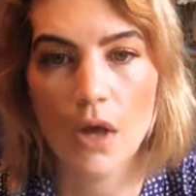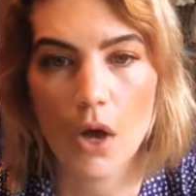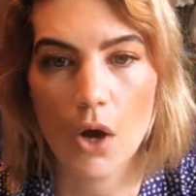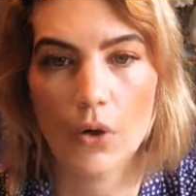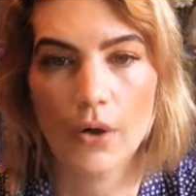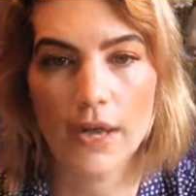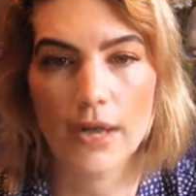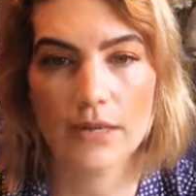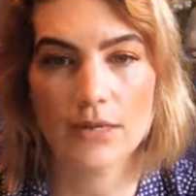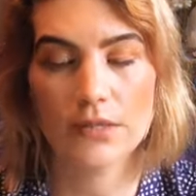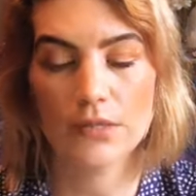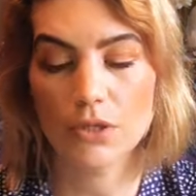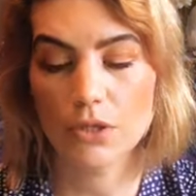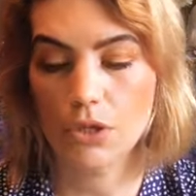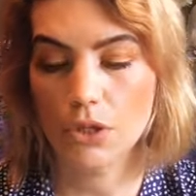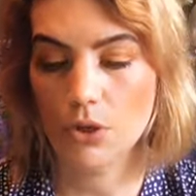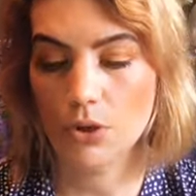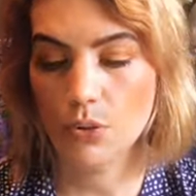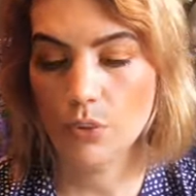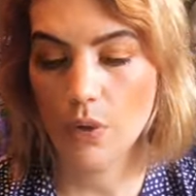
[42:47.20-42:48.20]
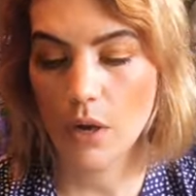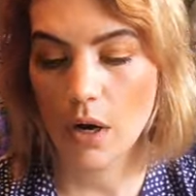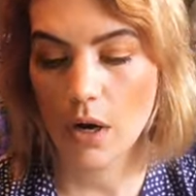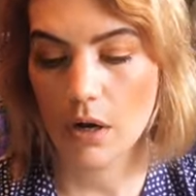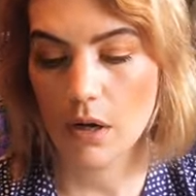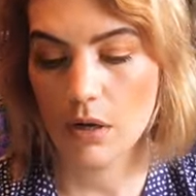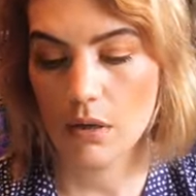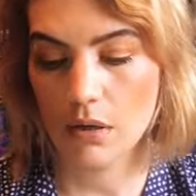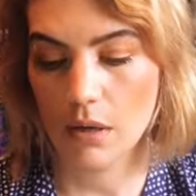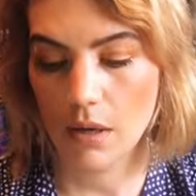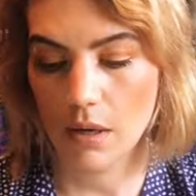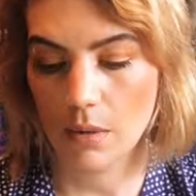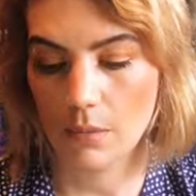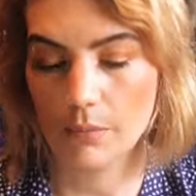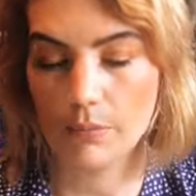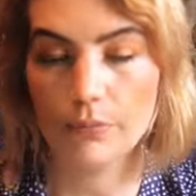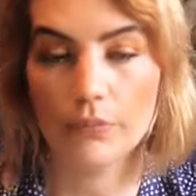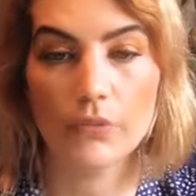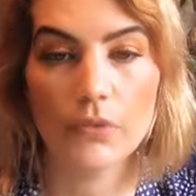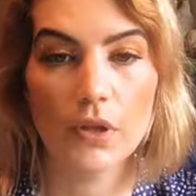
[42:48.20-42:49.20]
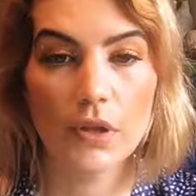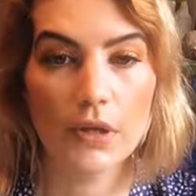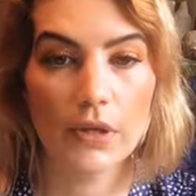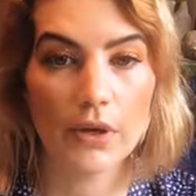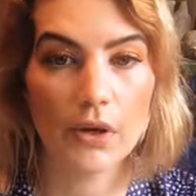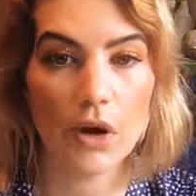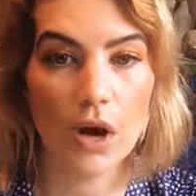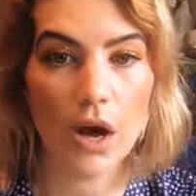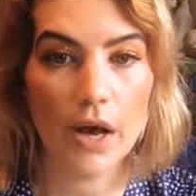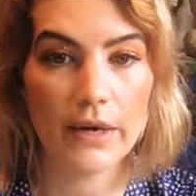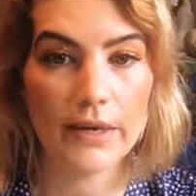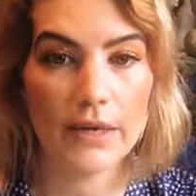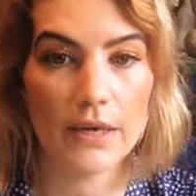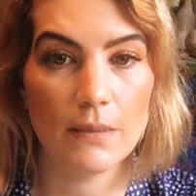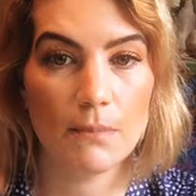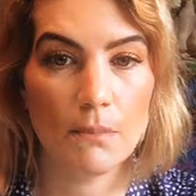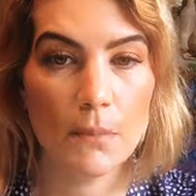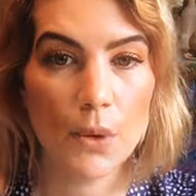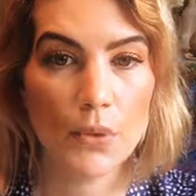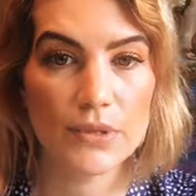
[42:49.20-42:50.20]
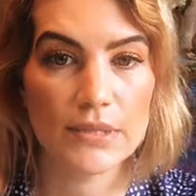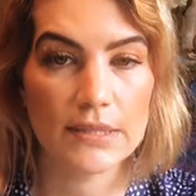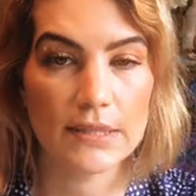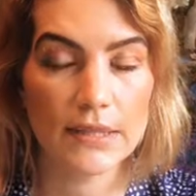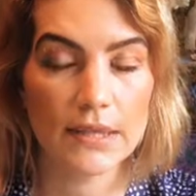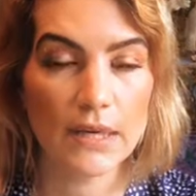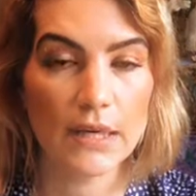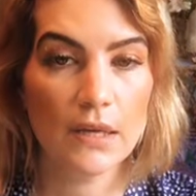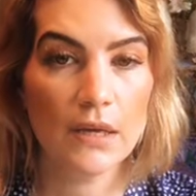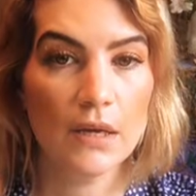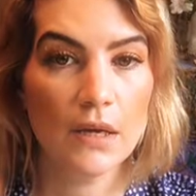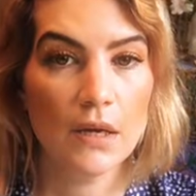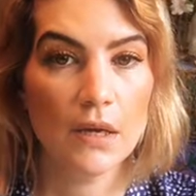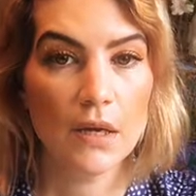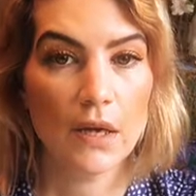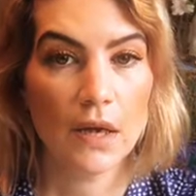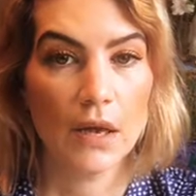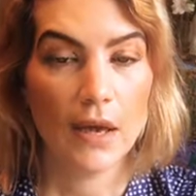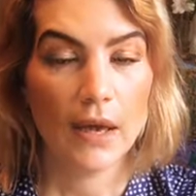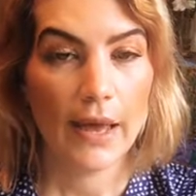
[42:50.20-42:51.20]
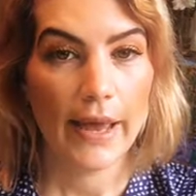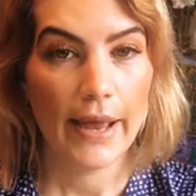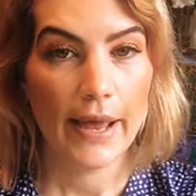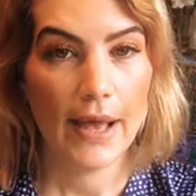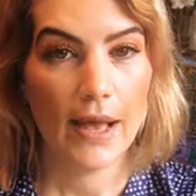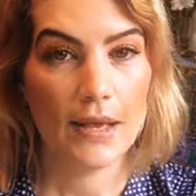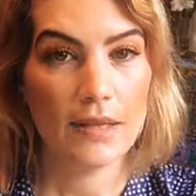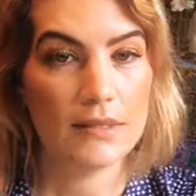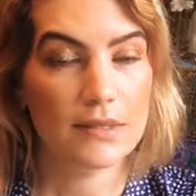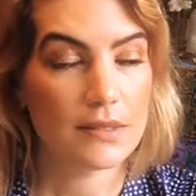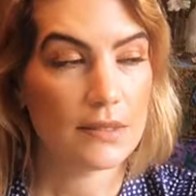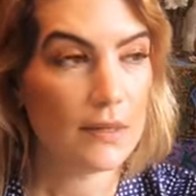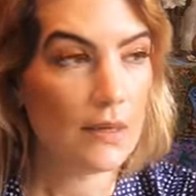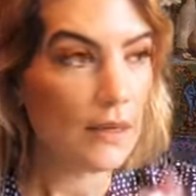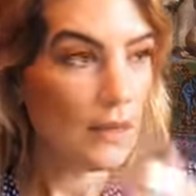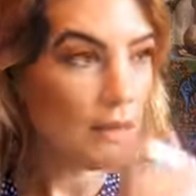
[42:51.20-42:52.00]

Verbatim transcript: Okay, so you are um, clairaudient mostly, and